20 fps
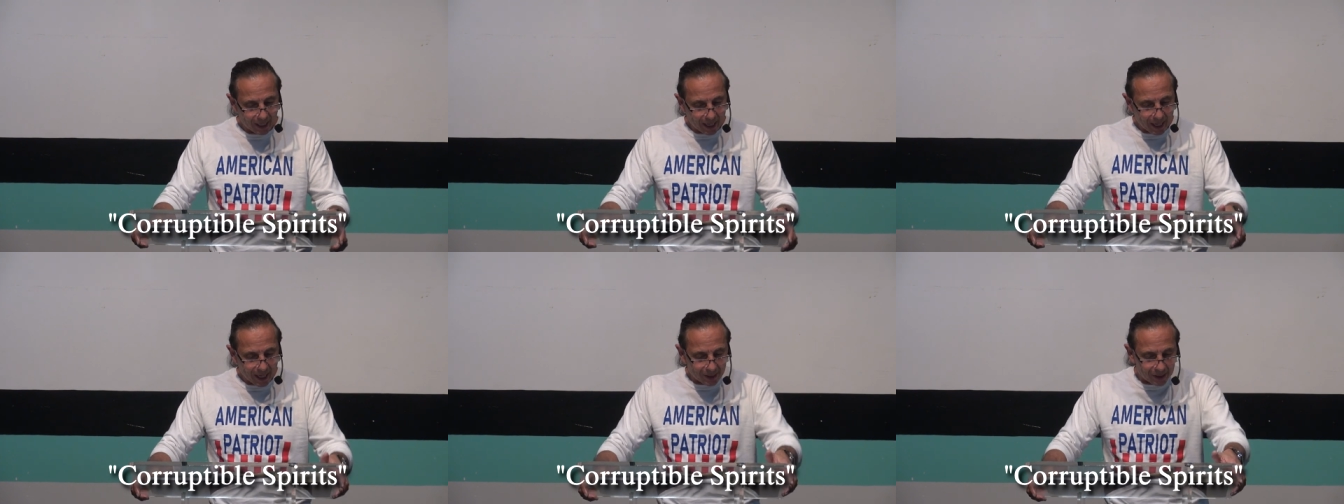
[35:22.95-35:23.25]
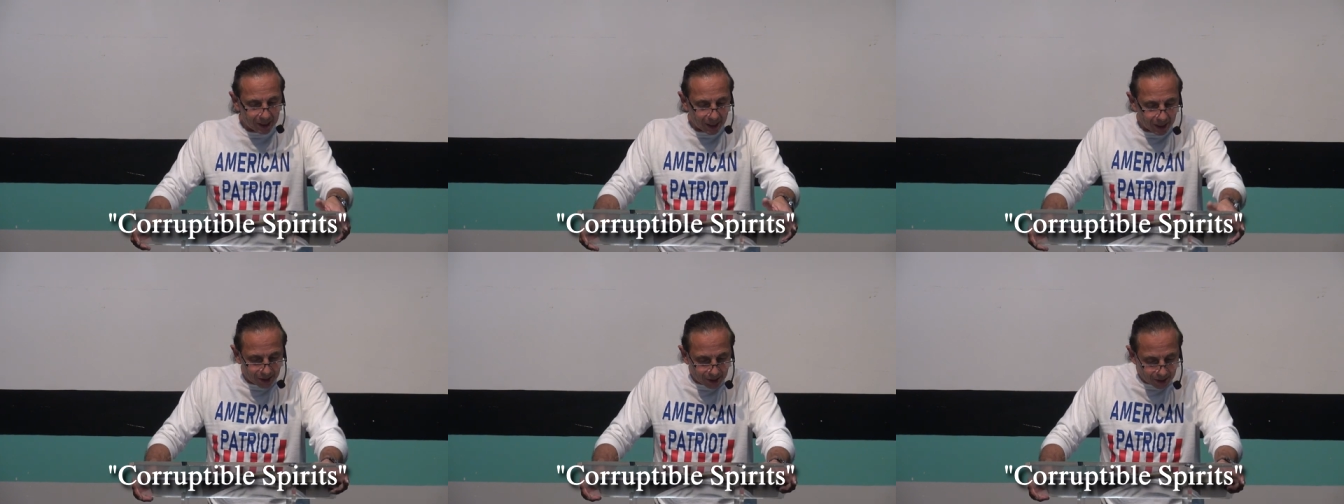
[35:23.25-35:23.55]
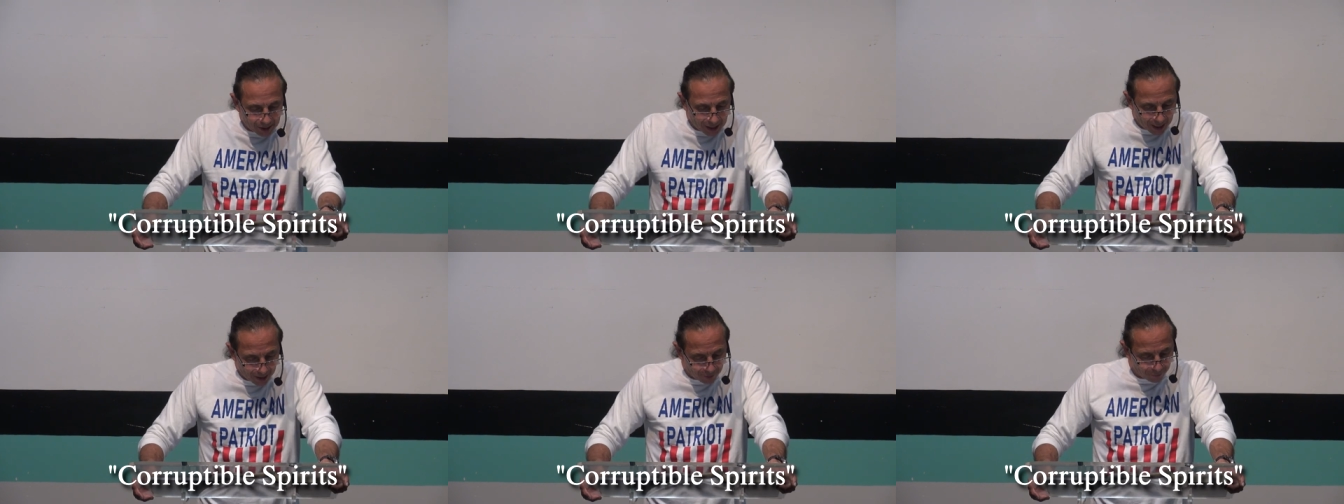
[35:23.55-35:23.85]
It says that
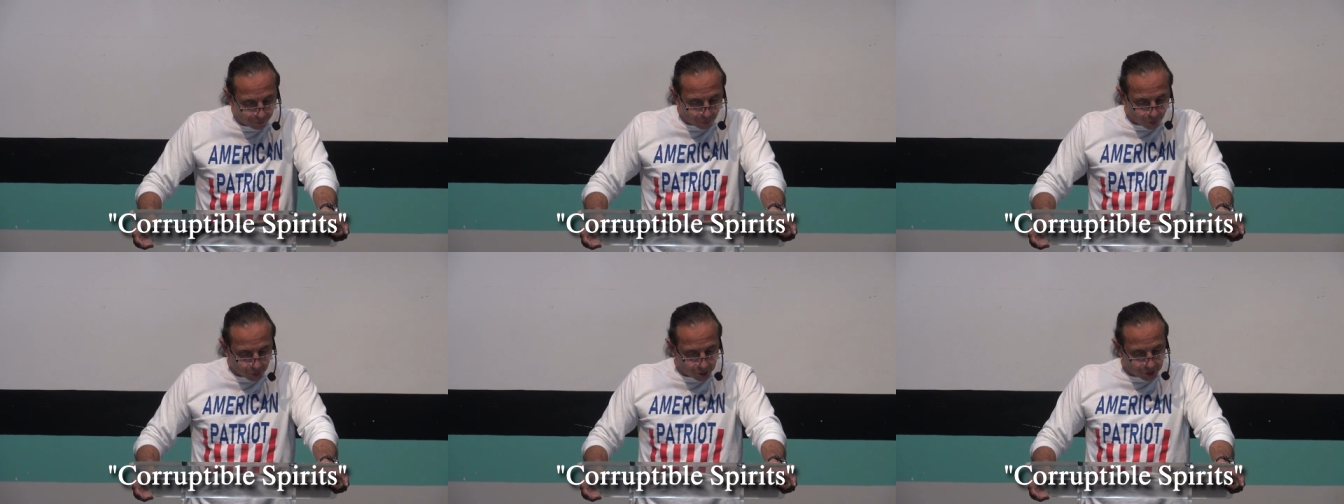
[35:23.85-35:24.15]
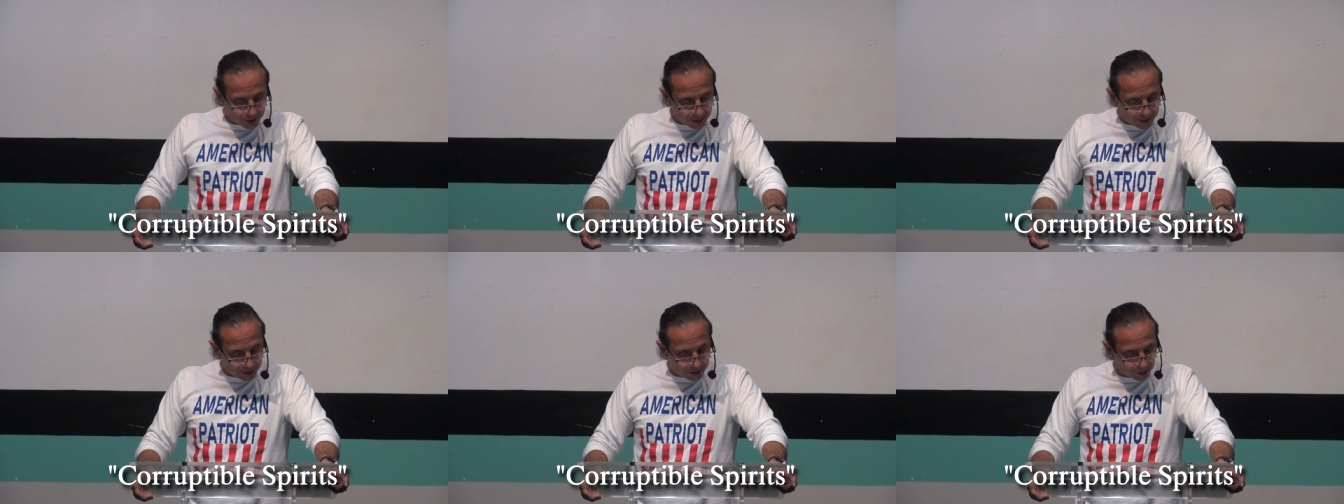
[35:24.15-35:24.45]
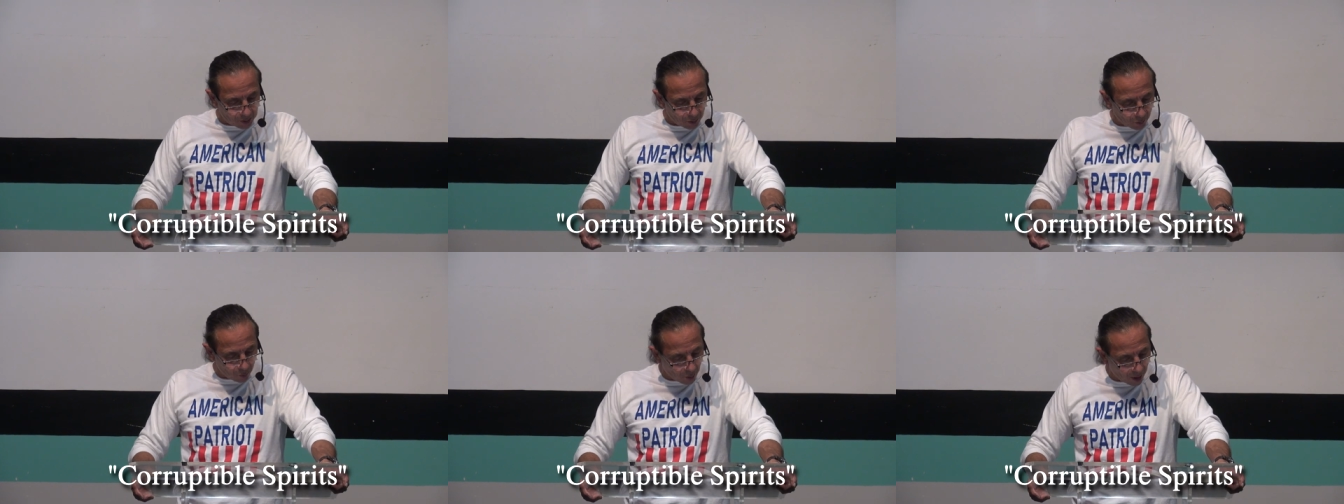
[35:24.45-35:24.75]
they have forsaken
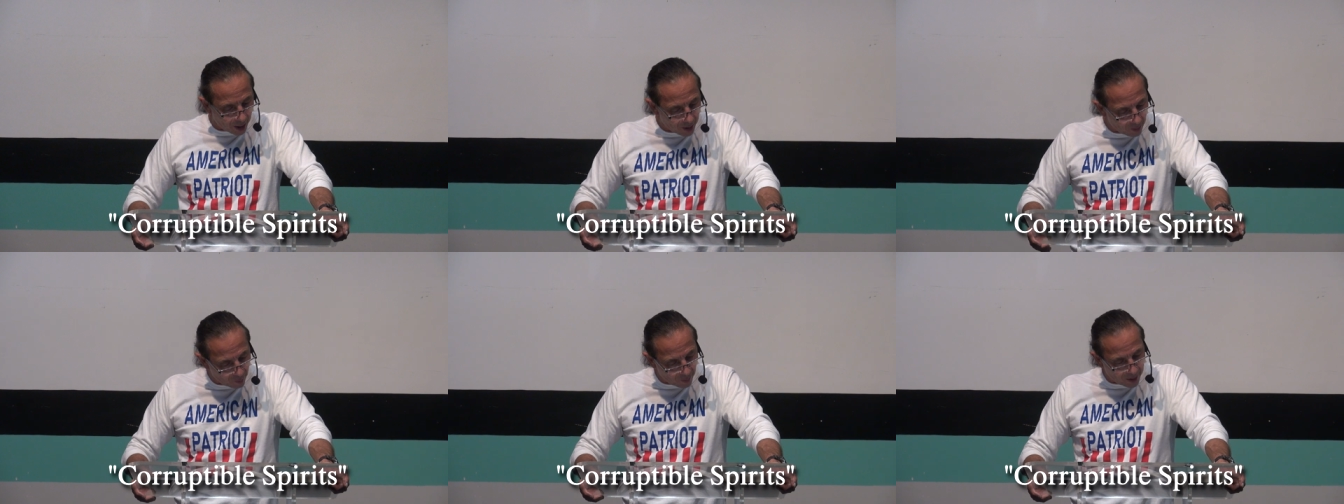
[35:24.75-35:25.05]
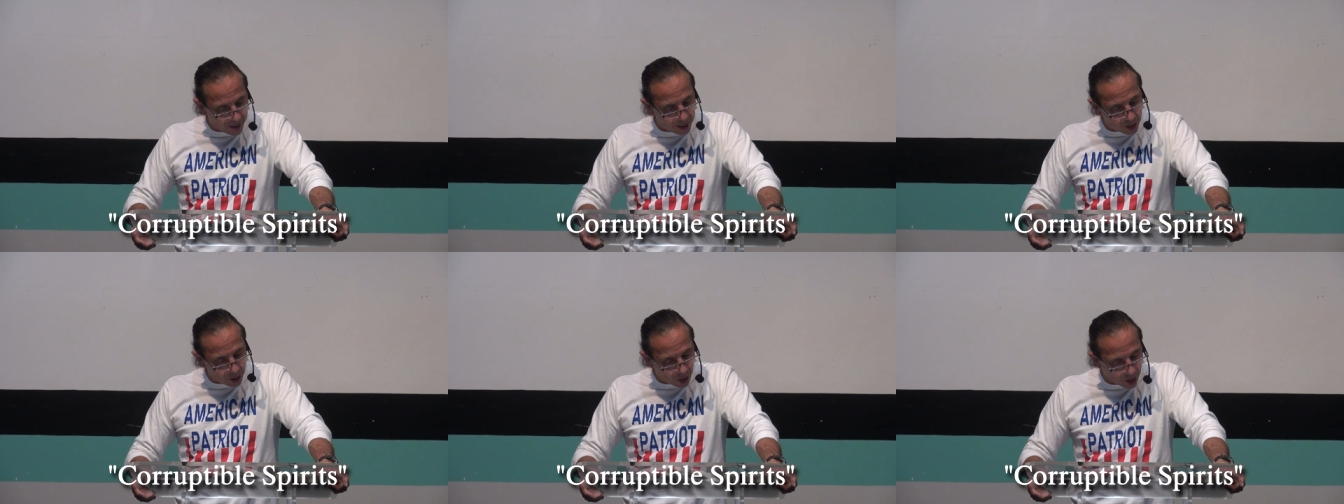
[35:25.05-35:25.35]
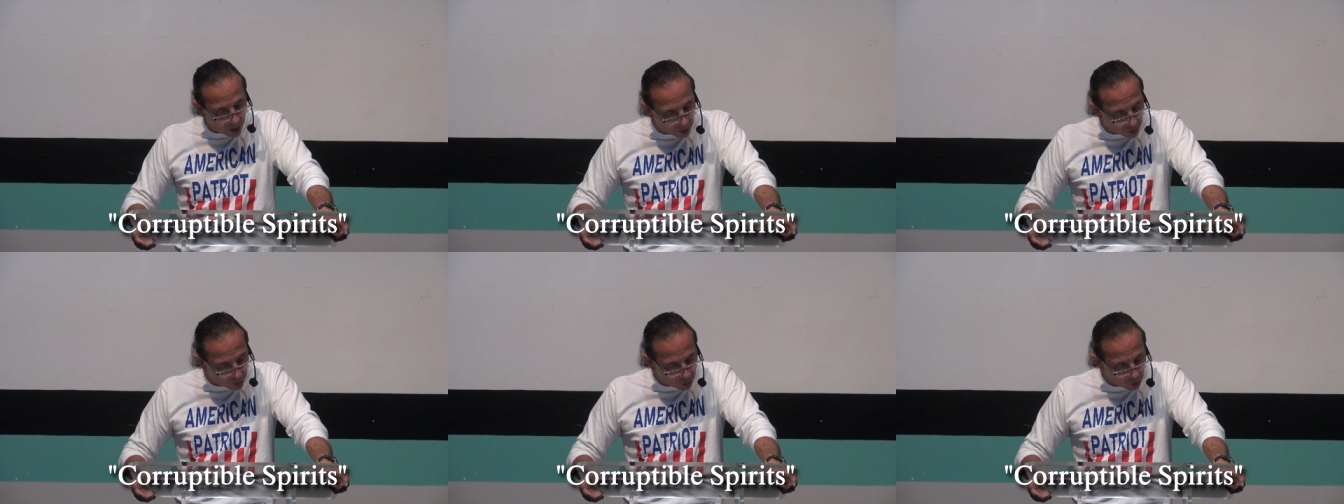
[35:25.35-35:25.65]
the right way and
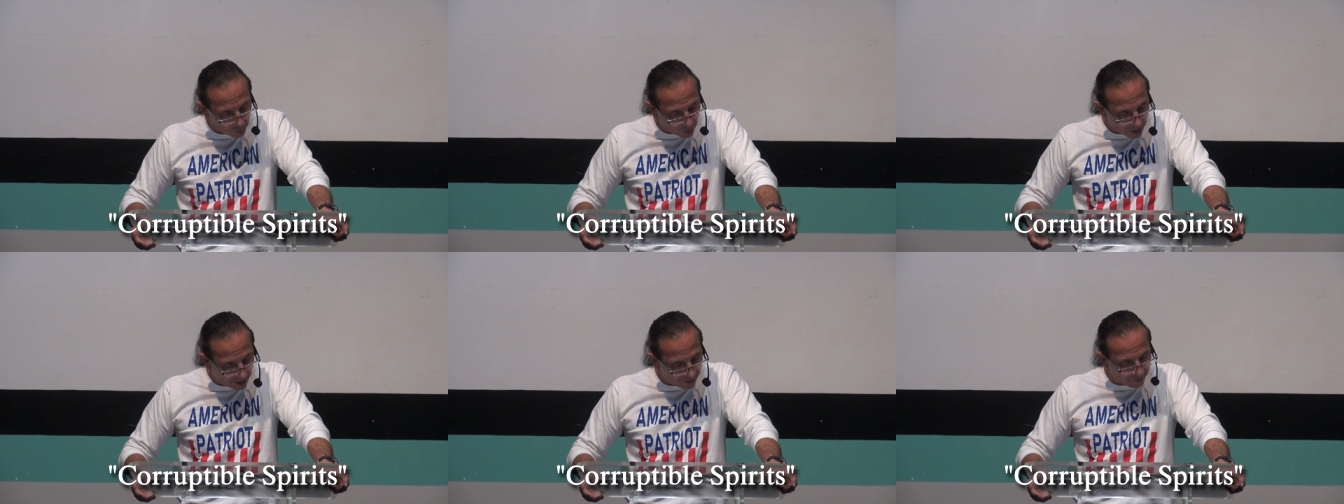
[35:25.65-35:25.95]
gone astray,